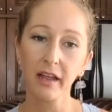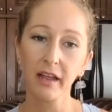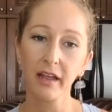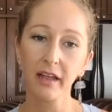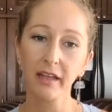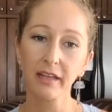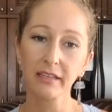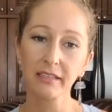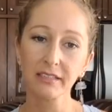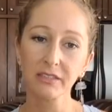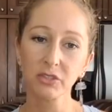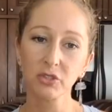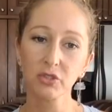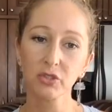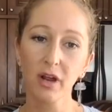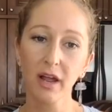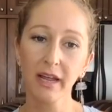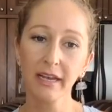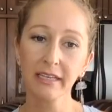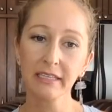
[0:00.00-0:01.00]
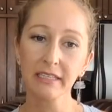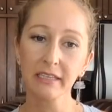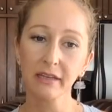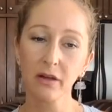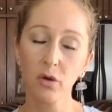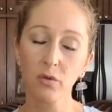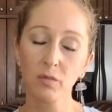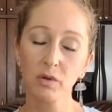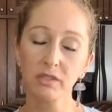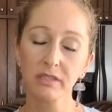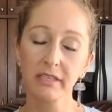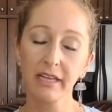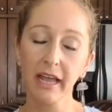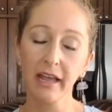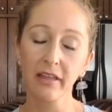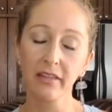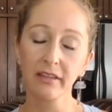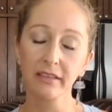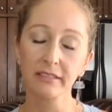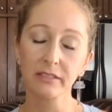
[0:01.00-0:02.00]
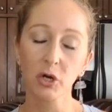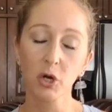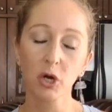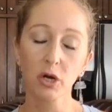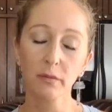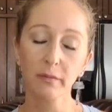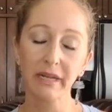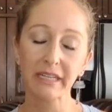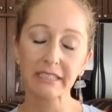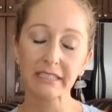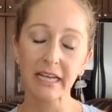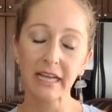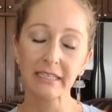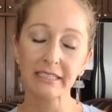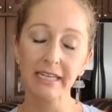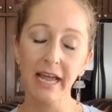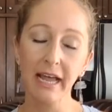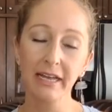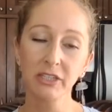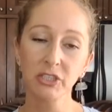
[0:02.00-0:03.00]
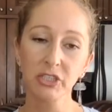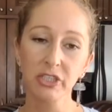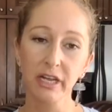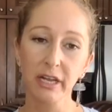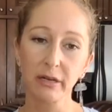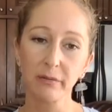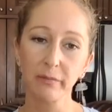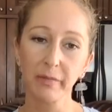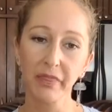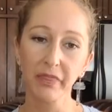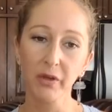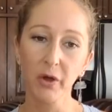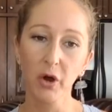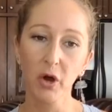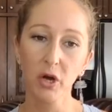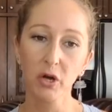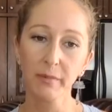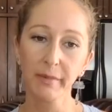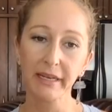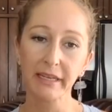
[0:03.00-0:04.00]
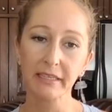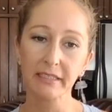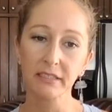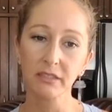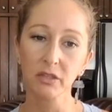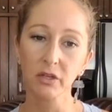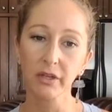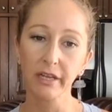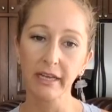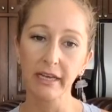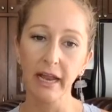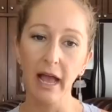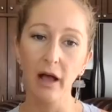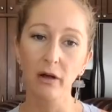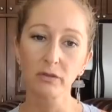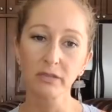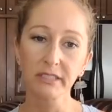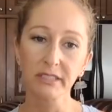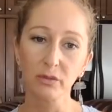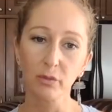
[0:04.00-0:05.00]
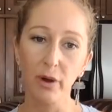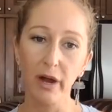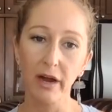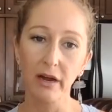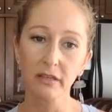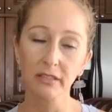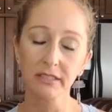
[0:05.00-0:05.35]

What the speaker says: is trying to almost get this Hermit's attention, but the Hermit is looking elsewhere.